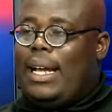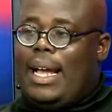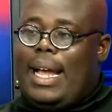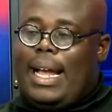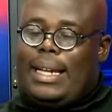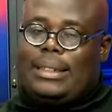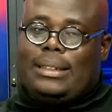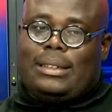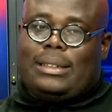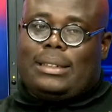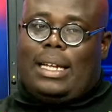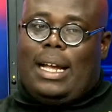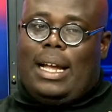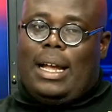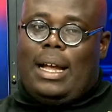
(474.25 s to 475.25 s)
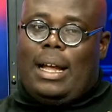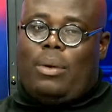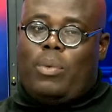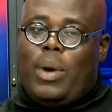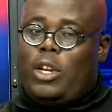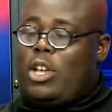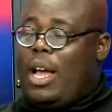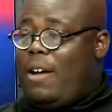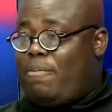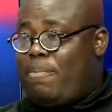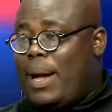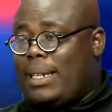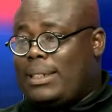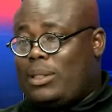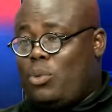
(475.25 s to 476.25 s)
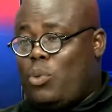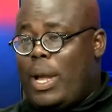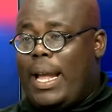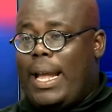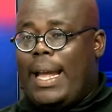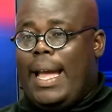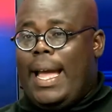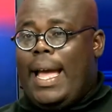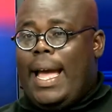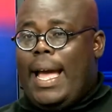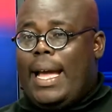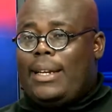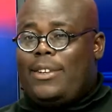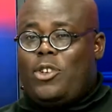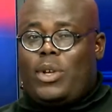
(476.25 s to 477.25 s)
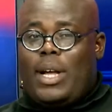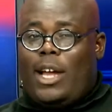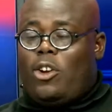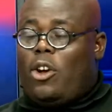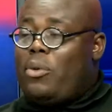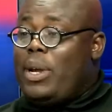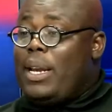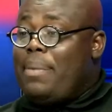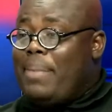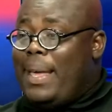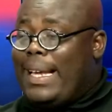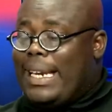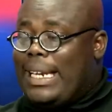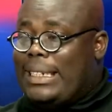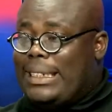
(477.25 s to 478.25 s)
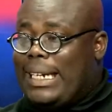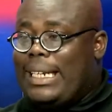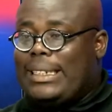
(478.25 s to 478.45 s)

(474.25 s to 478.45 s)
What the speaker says: And when you have passed away and you cannot really make any